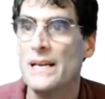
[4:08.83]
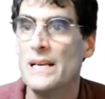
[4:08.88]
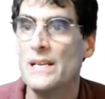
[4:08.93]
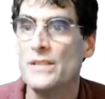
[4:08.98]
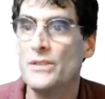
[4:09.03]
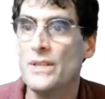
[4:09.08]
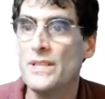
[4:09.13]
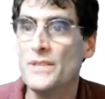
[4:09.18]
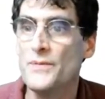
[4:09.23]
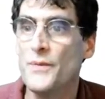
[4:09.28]

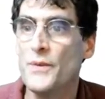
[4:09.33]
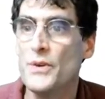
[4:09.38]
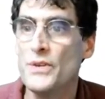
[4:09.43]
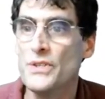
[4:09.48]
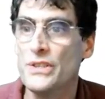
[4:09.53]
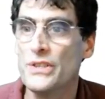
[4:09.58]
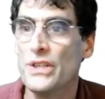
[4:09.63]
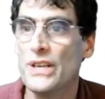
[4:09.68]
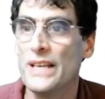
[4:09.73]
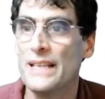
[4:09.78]
So let's
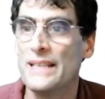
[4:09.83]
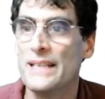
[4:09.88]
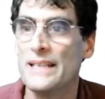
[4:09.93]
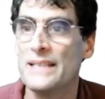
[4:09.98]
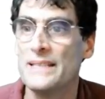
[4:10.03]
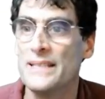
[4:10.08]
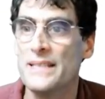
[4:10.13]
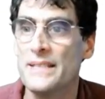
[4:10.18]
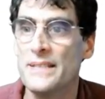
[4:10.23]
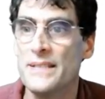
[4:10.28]
first look at
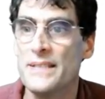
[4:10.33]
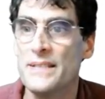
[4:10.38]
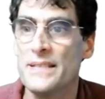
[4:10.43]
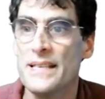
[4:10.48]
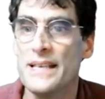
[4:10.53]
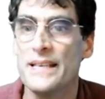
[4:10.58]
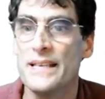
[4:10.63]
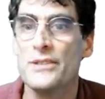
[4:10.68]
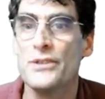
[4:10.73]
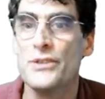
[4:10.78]
this. This is
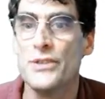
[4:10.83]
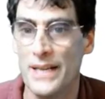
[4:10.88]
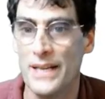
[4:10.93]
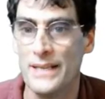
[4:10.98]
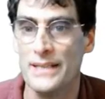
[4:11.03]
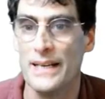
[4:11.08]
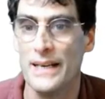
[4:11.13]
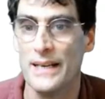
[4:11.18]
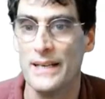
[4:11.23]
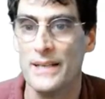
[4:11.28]
the
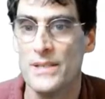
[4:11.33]
agenda.